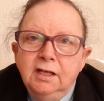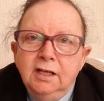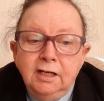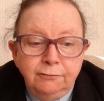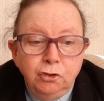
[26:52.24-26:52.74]

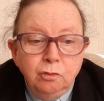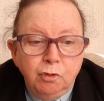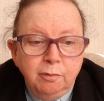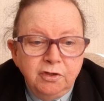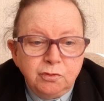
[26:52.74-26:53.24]
In a few
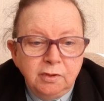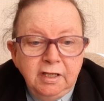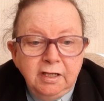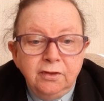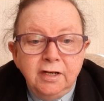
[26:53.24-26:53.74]
moments, we'll
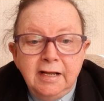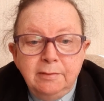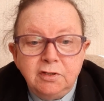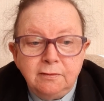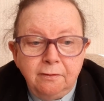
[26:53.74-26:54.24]
hear the
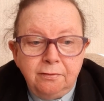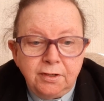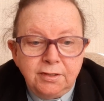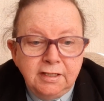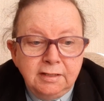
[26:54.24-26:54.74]
names of the
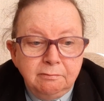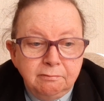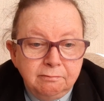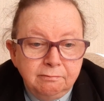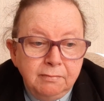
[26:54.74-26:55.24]
13
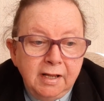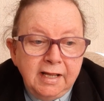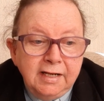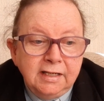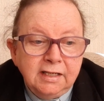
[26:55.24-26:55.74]

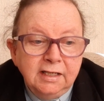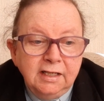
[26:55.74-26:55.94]
men